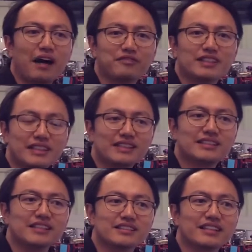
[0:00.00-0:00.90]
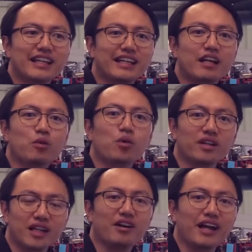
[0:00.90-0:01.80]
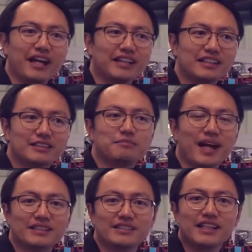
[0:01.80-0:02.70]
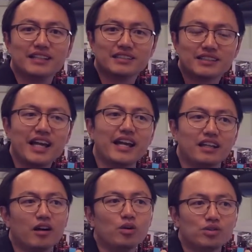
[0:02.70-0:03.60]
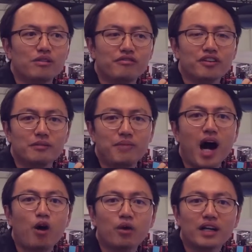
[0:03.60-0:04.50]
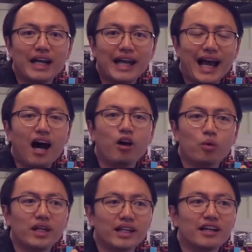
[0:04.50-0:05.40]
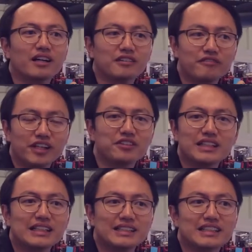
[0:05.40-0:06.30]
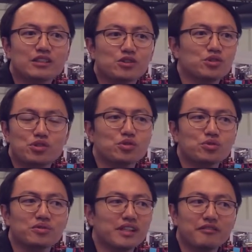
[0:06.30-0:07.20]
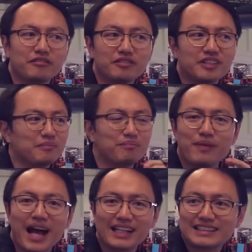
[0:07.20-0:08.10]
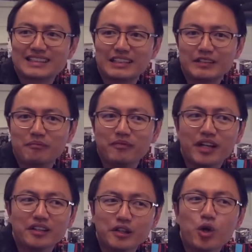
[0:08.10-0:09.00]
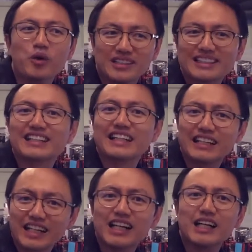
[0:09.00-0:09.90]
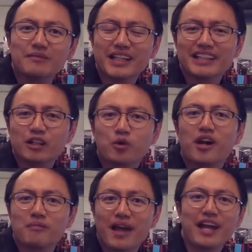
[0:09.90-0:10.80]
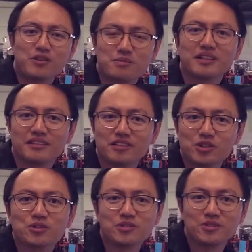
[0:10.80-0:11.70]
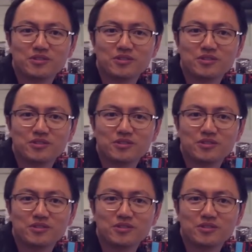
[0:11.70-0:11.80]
have the distance they can work out at its best status. And also for the power layout, we are very easy to do the fast noise cleanup and the ground management too.